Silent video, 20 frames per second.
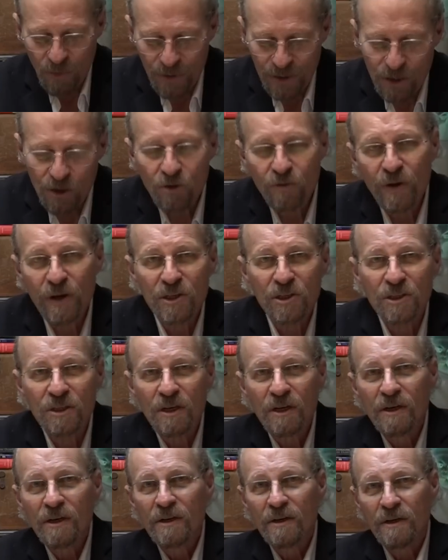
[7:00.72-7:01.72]
We do this
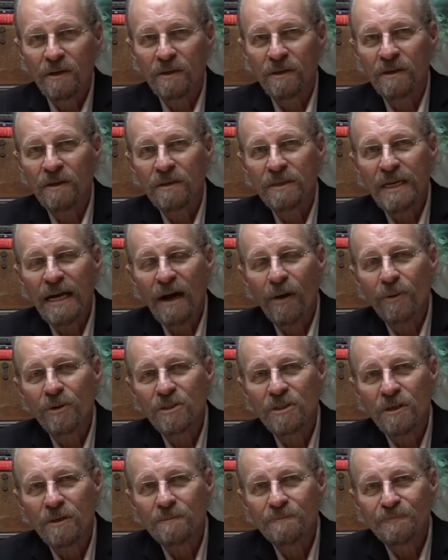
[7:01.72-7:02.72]
now as
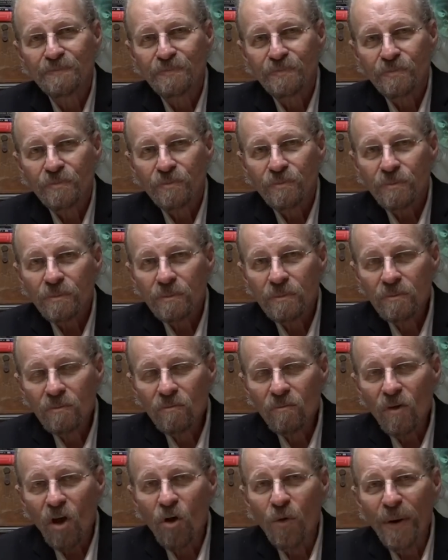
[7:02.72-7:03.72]
a
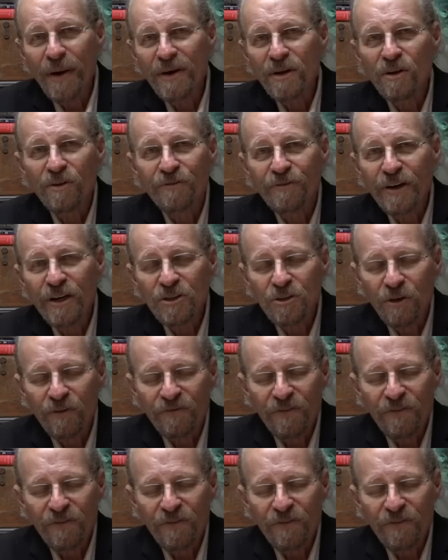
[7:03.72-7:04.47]
regular feature.